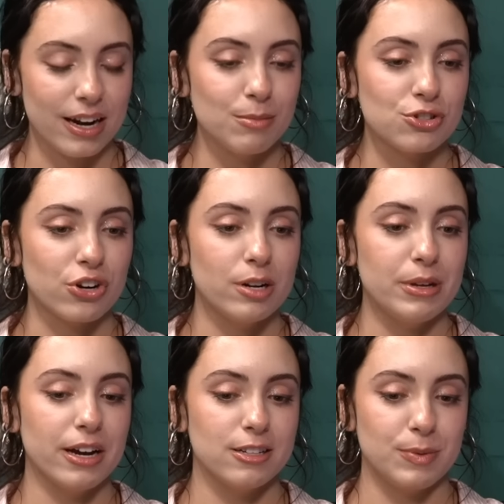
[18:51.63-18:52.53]
I'm just trying to be
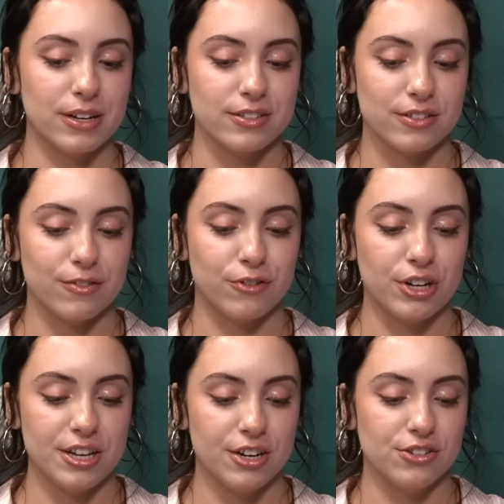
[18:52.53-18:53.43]
nice because for
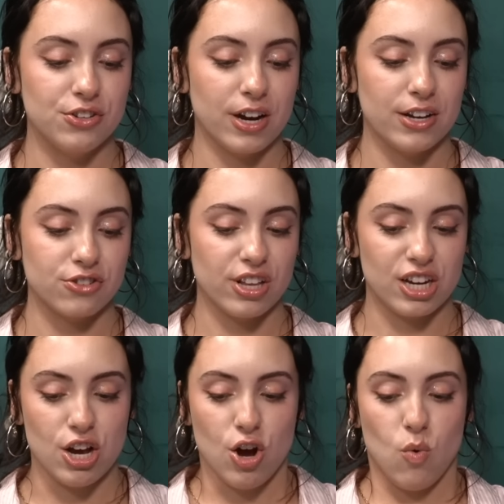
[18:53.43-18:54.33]
years you guys were
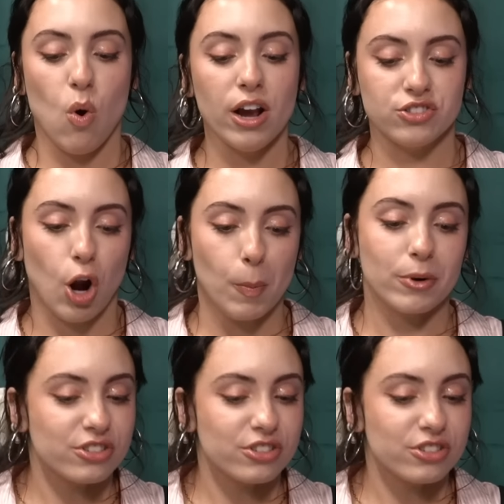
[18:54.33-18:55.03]
like, "Why is Harper